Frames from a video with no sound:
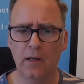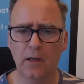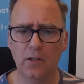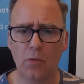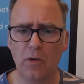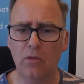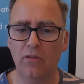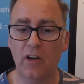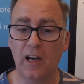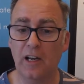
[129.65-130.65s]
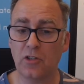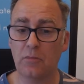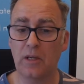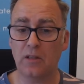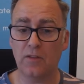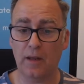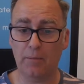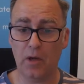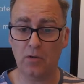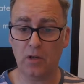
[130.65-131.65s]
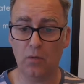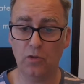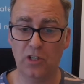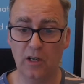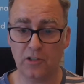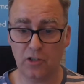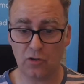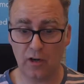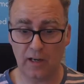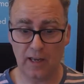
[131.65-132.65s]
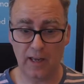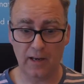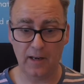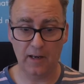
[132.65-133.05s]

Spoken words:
Sorry, we couldn't find electric meters for that postcode. Would you like to try again?